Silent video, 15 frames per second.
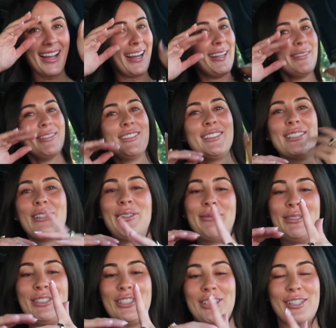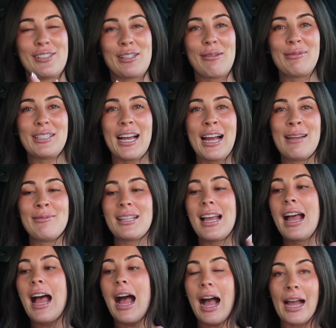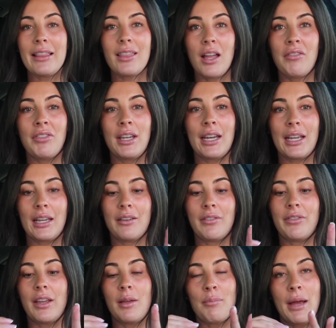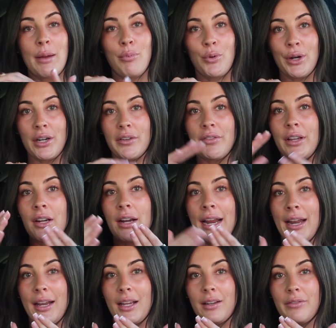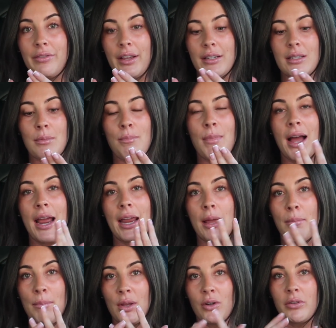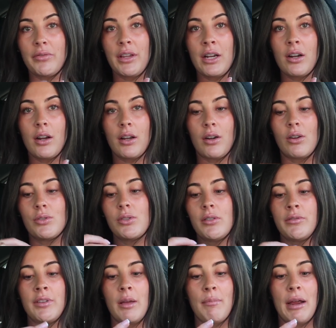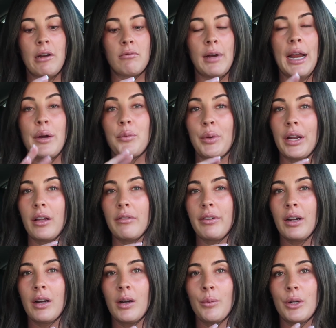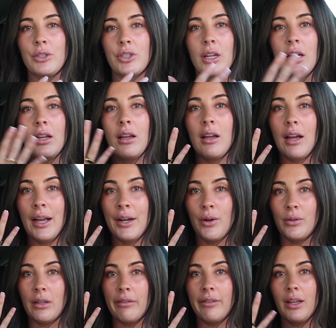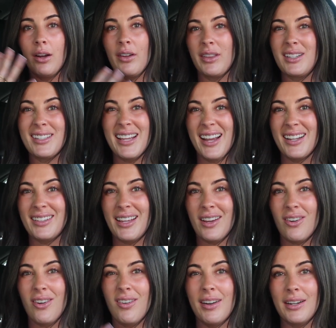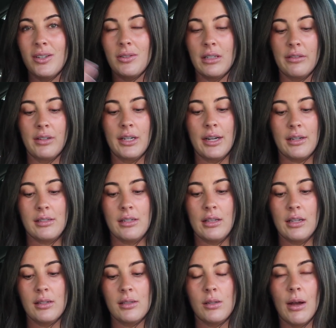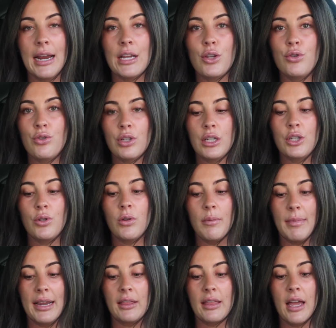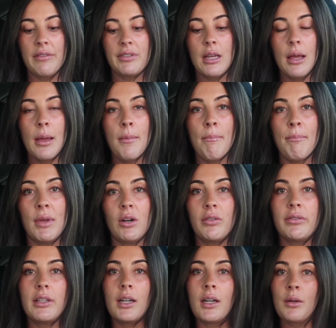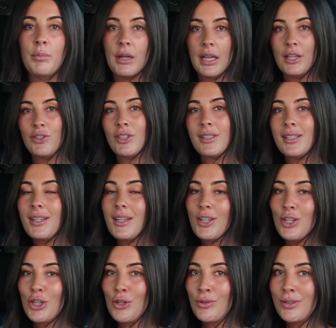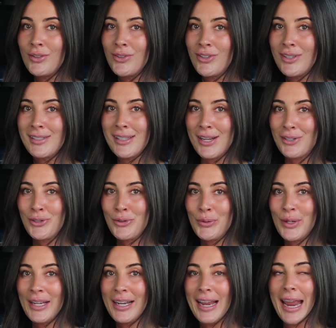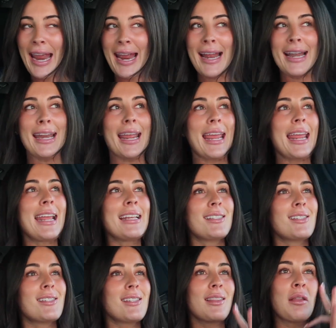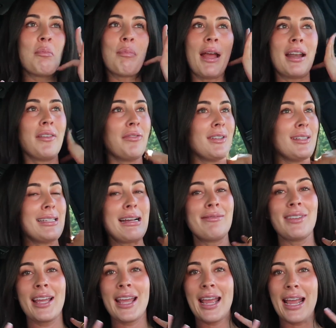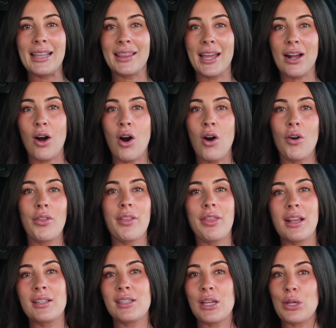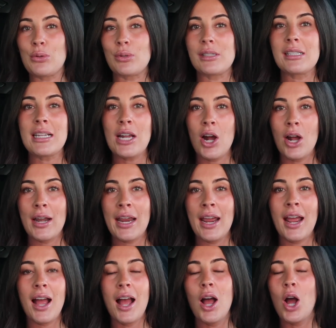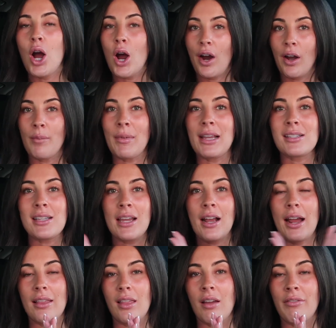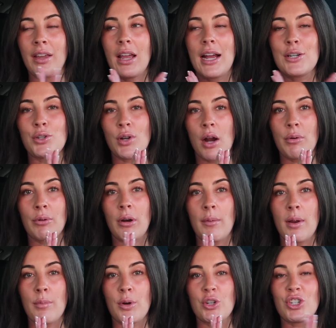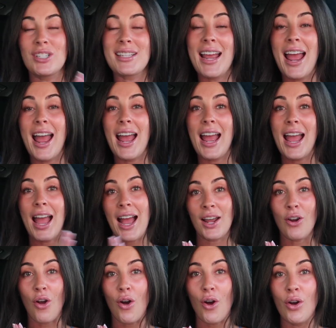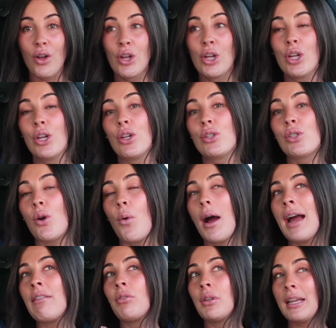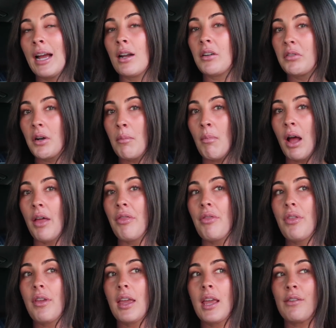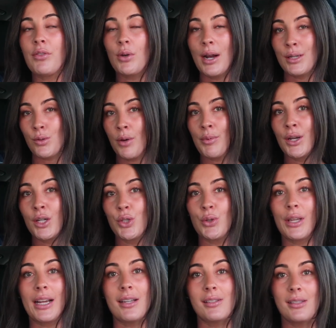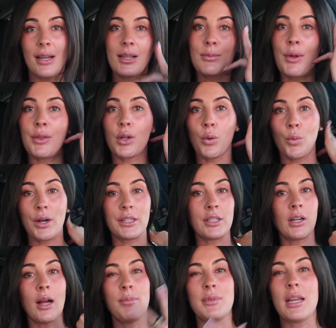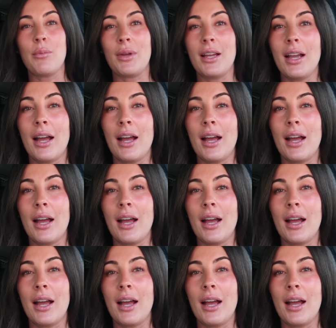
I'm so immature sometimes. I love that it can fit my pointer finger and it can fit my middle finger. It can also fit my right ring finger, which I don't love it on this hand like at all, and I don't love it next to this. So I usually do it my left middle finger, but it's just like a cute little accessory, and it's the benefits of it and like all the things that you see on it are amazing. I love it. I do not regret my purchase at all. So I've only had it for a month. If you guys want me to do like a 6-month or 1-year update, we can